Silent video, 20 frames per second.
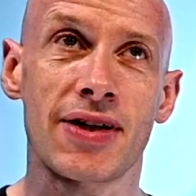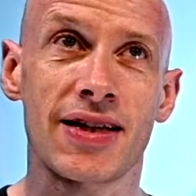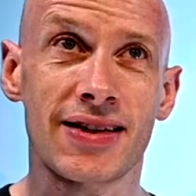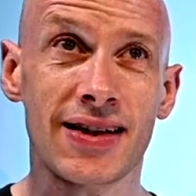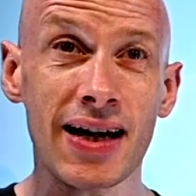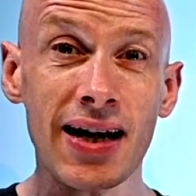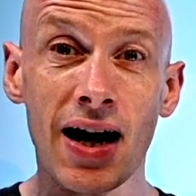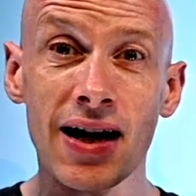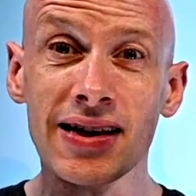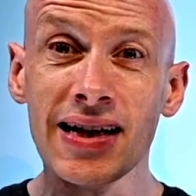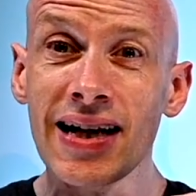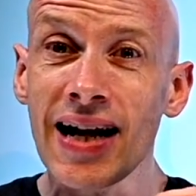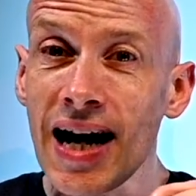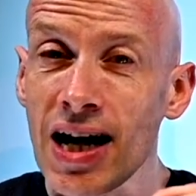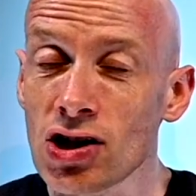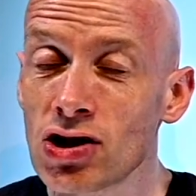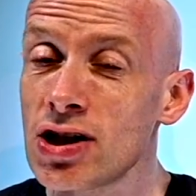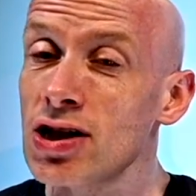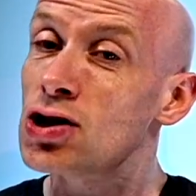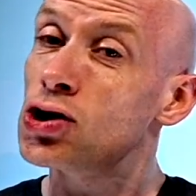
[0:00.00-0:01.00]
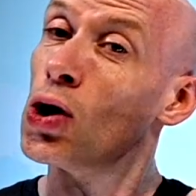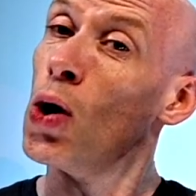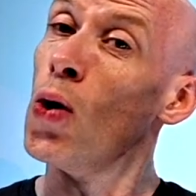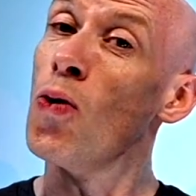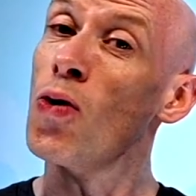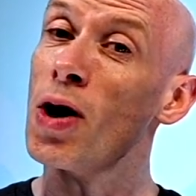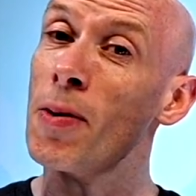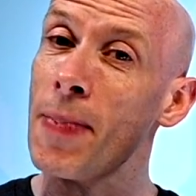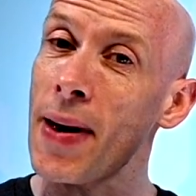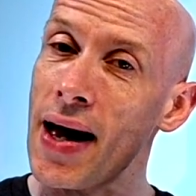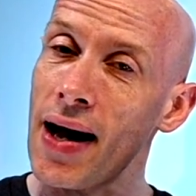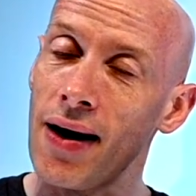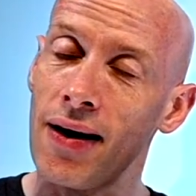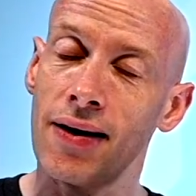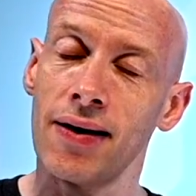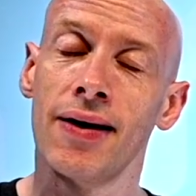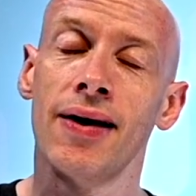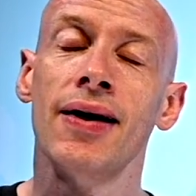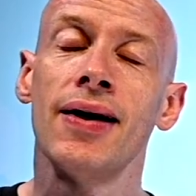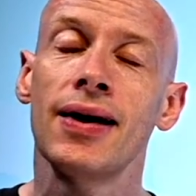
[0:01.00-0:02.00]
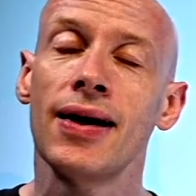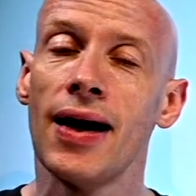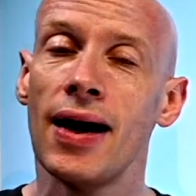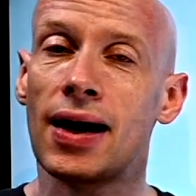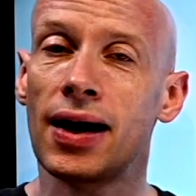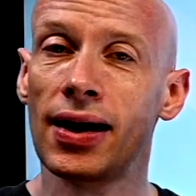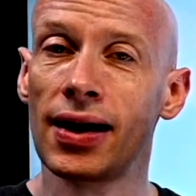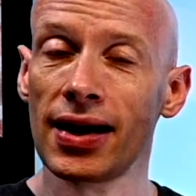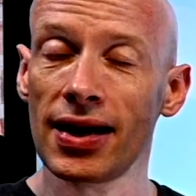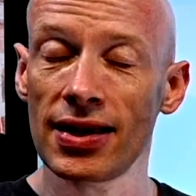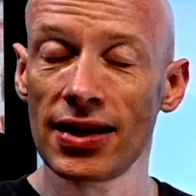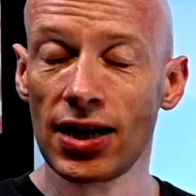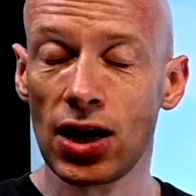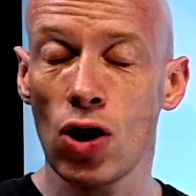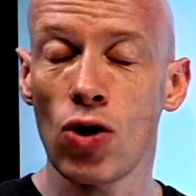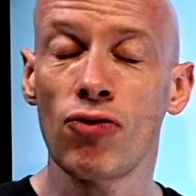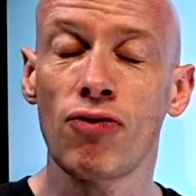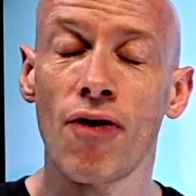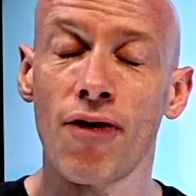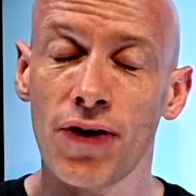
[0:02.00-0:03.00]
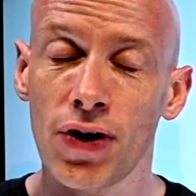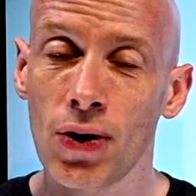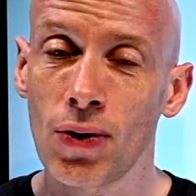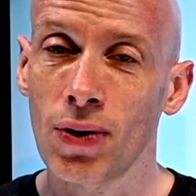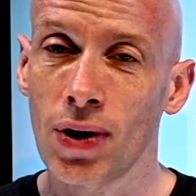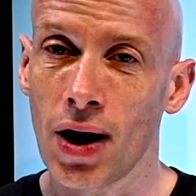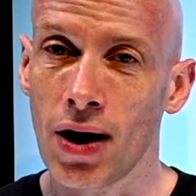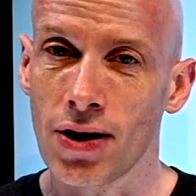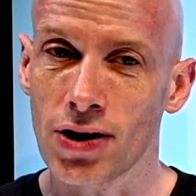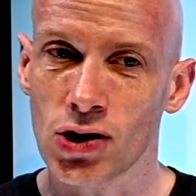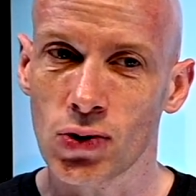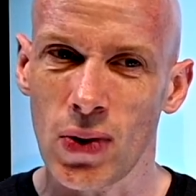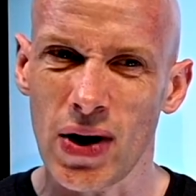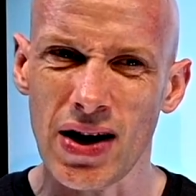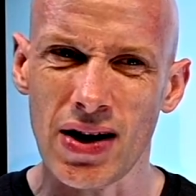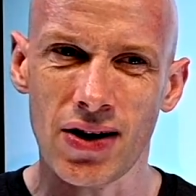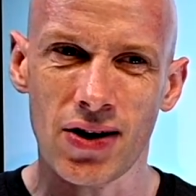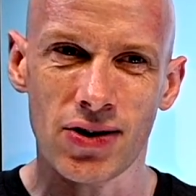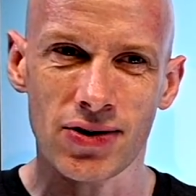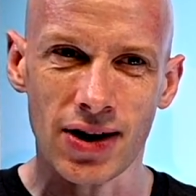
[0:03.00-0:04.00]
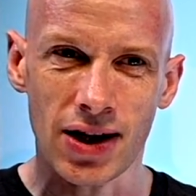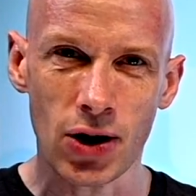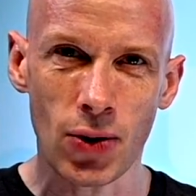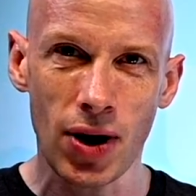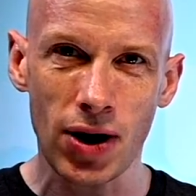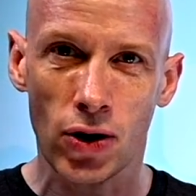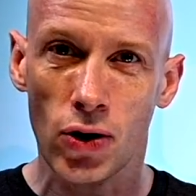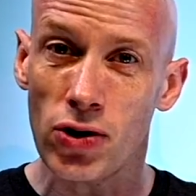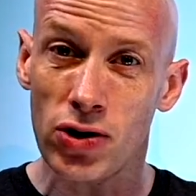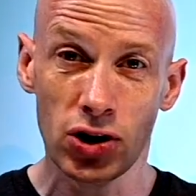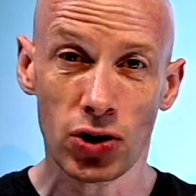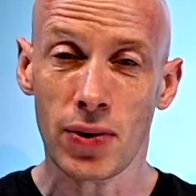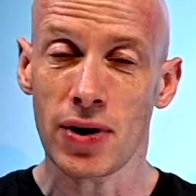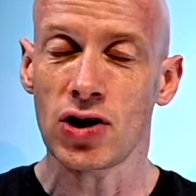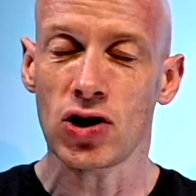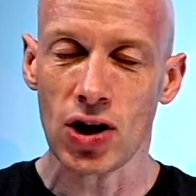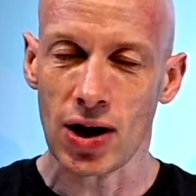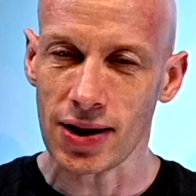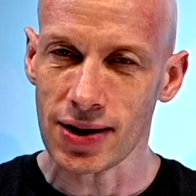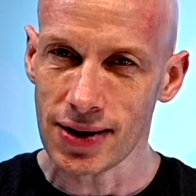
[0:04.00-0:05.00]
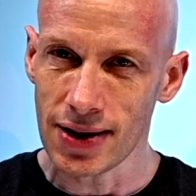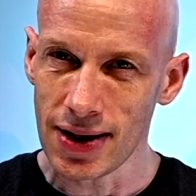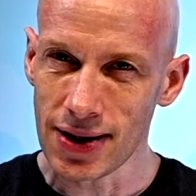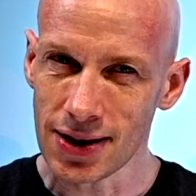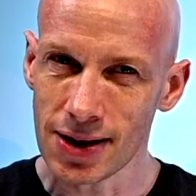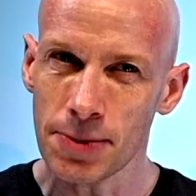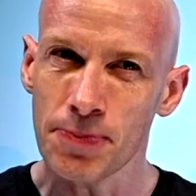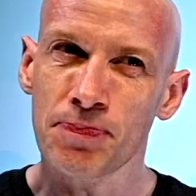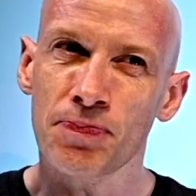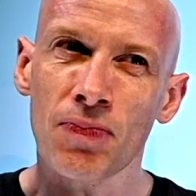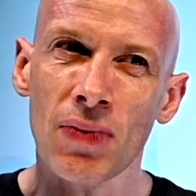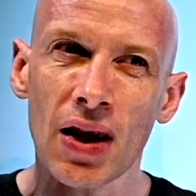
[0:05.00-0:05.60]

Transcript: That's something I didn't actually talk about uh, in the overview last week because I know I couldn't do it justice.